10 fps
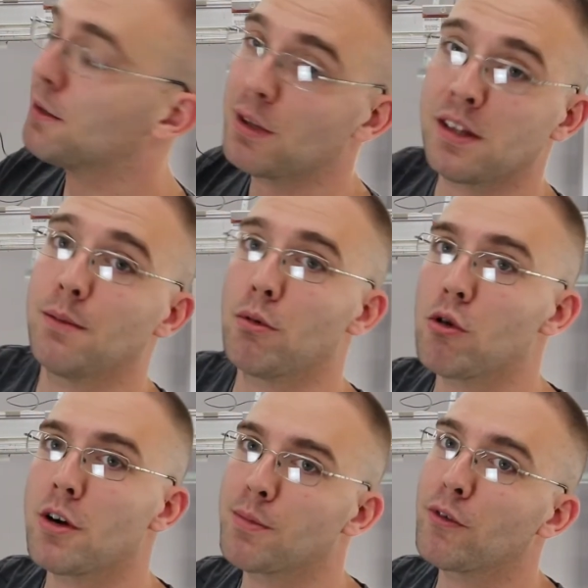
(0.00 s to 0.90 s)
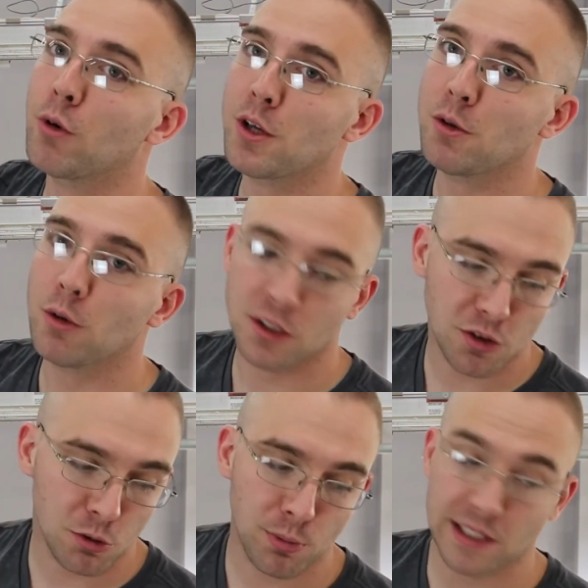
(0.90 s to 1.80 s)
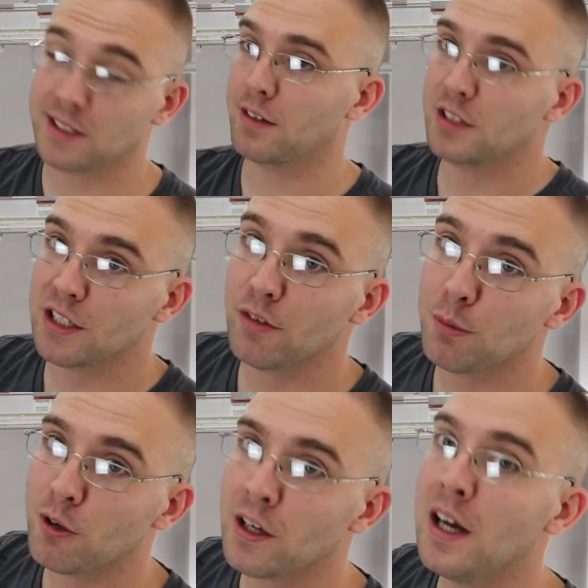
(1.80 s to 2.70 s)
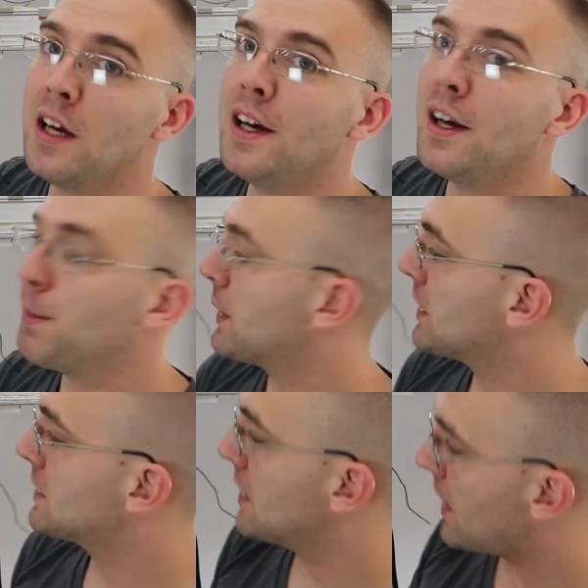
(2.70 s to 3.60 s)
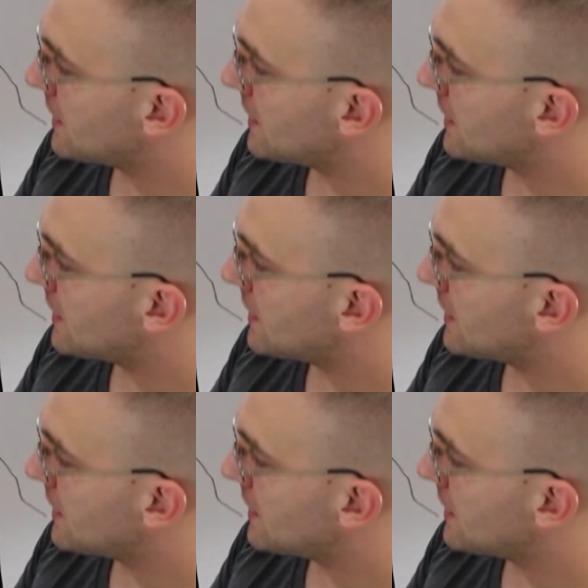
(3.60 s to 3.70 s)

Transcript: with the board before you assume it's the receiver board. Because a lot